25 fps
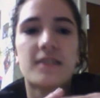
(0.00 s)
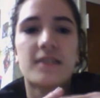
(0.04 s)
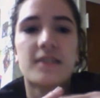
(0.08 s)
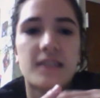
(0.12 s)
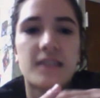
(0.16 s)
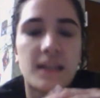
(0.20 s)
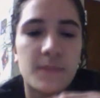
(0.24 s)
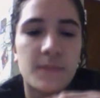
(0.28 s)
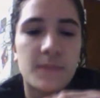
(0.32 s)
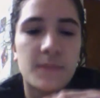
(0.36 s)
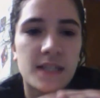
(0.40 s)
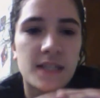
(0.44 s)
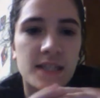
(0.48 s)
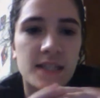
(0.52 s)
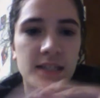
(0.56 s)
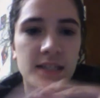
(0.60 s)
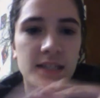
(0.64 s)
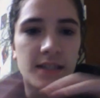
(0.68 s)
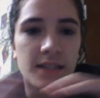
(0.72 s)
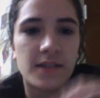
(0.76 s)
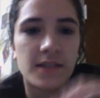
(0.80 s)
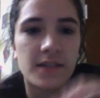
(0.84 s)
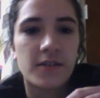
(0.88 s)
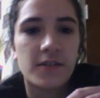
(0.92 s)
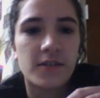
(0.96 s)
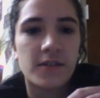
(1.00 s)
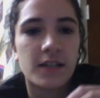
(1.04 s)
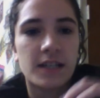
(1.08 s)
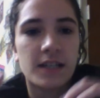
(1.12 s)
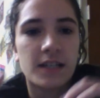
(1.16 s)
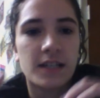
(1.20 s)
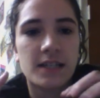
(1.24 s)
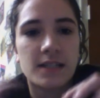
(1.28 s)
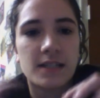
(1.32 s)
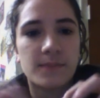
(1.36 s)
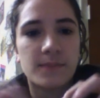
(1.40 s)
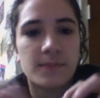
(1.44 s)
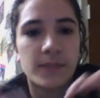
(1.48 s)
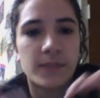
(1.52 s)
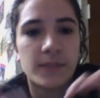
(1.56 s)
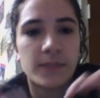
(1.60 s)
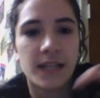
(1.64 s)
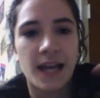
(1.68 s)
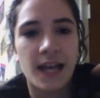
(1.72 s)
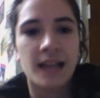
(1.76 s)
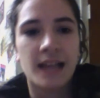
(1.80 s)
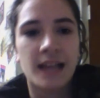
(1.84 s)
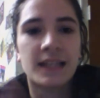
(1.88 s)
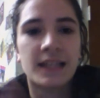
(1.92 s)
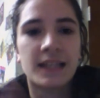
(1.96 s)
like mysterious but
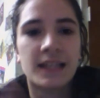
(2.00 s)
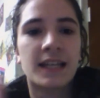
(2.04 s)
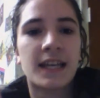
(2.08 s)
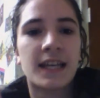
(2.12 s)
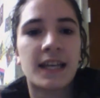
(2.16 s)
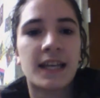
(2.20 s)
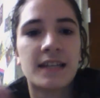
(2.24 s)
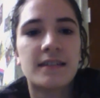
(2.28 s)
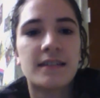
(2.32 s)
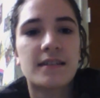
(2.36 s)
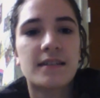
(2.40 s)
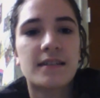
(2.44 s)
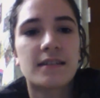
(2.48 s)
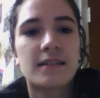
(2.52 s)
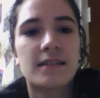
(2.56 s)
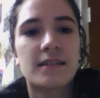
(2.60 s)
elegant